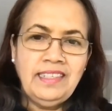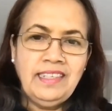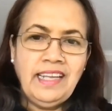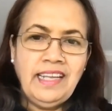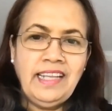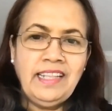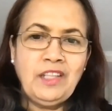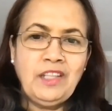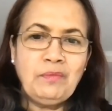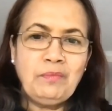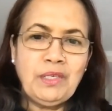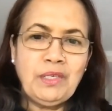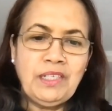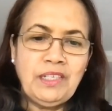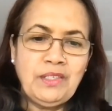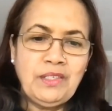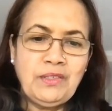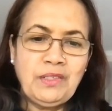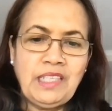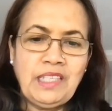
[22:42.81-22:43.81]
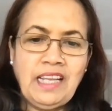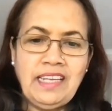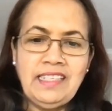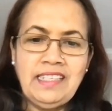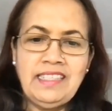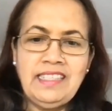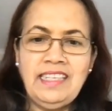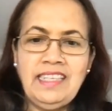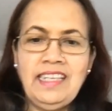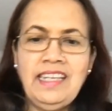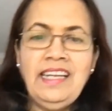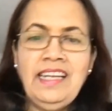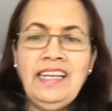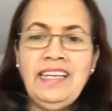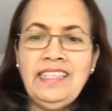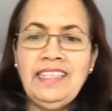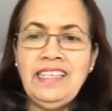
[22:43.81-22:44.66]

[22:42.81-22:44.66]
in the British society.